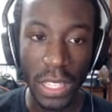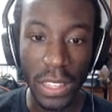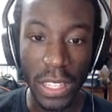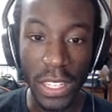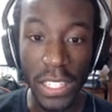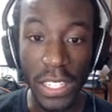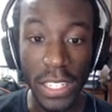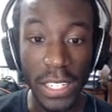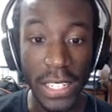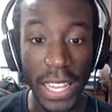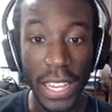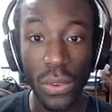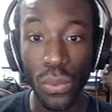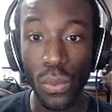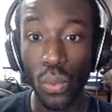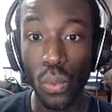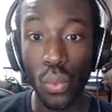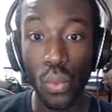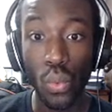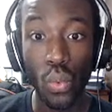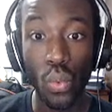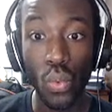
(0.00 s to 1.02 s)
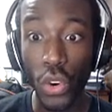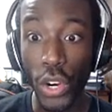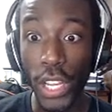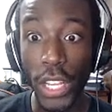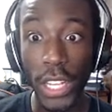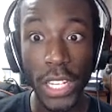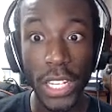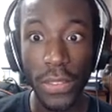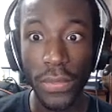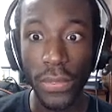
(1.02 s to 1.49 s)
This is a
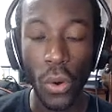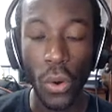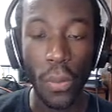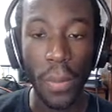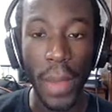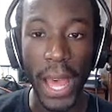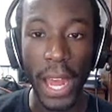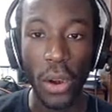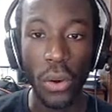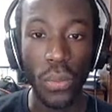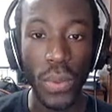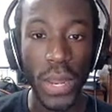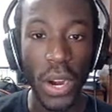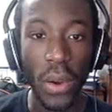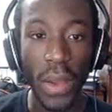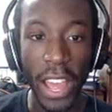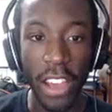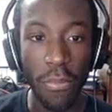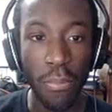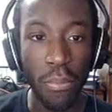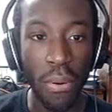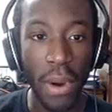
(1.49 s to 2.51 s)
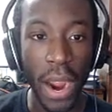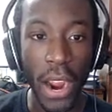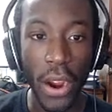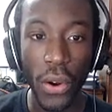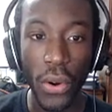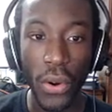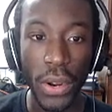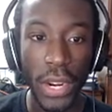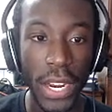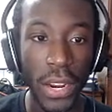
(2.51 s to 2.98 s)
really difficult battle. We don't have
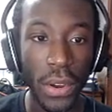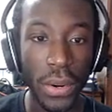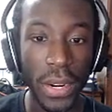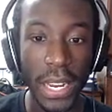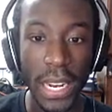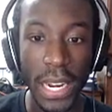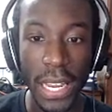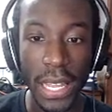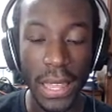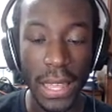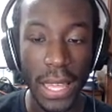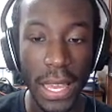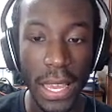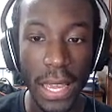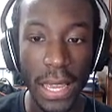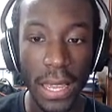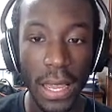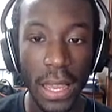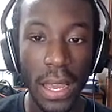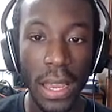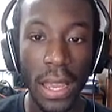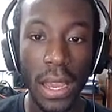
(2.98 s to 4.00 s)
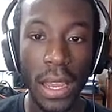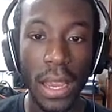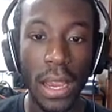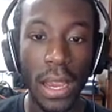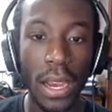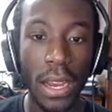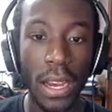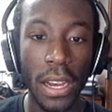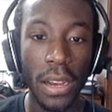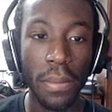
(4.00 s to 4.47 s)
priority on anything.
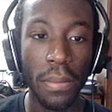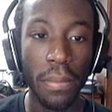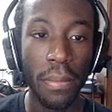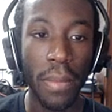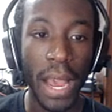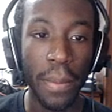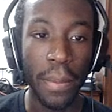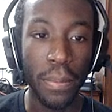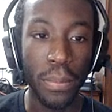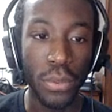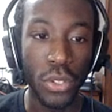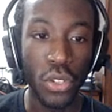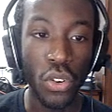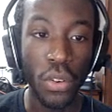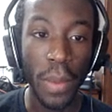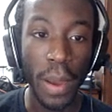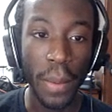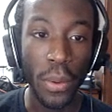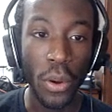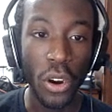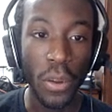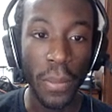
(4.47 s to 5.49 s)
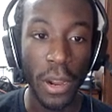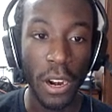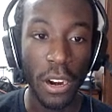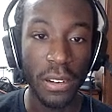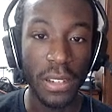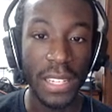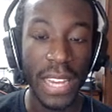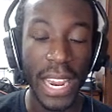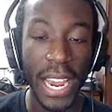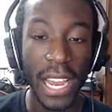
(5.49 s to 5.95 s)
My two of my Pokemon
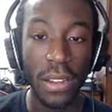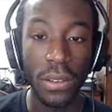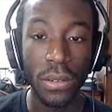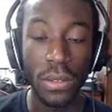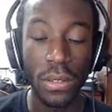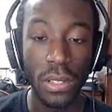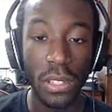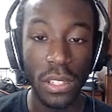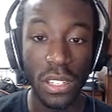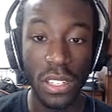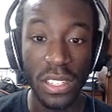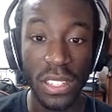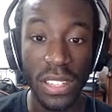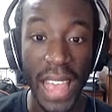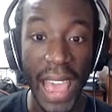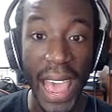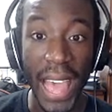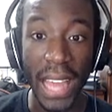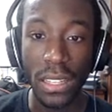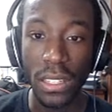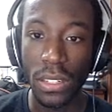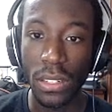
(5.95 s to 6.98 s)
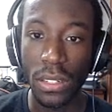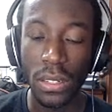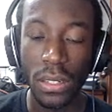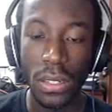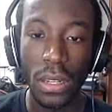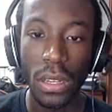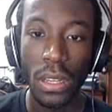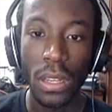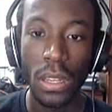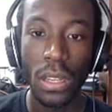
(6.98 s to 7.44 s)
are down
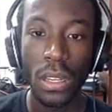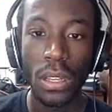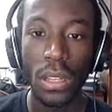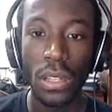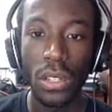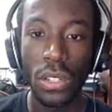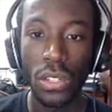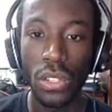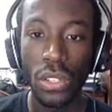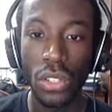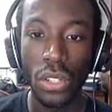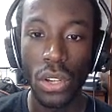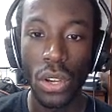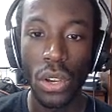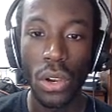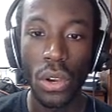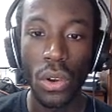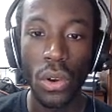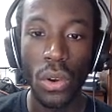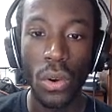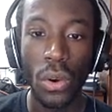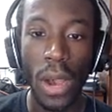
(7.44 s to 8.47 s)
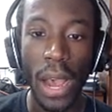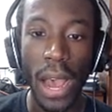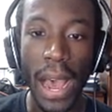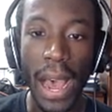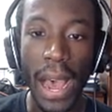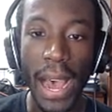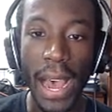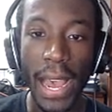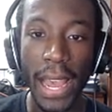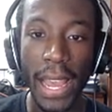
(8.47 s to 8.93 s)
stats, so
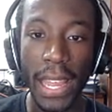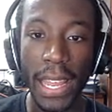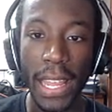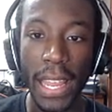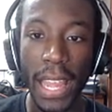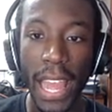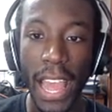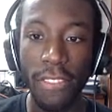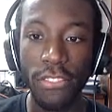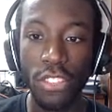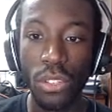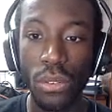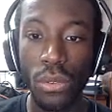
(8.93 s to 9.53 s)
I have